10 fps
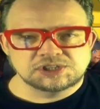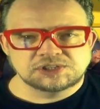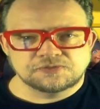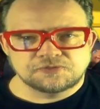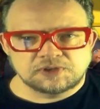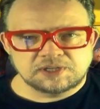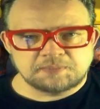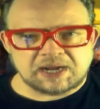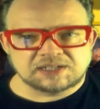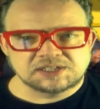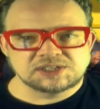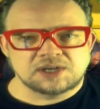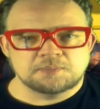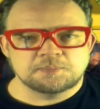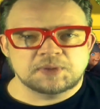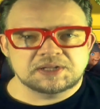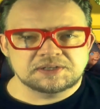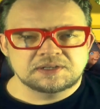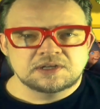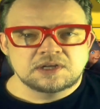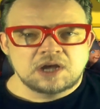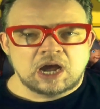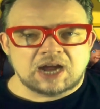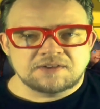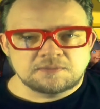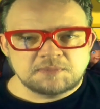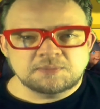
to fully back this up, but I remember